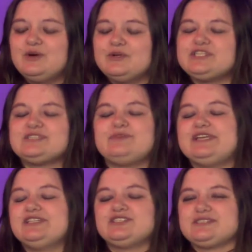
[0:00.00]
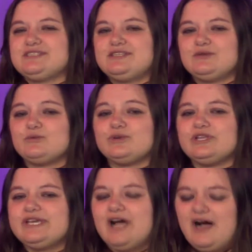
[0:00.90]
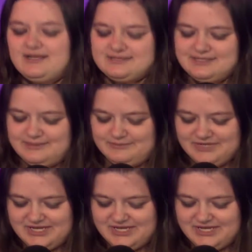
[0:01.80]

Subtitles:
which has been just really awesome,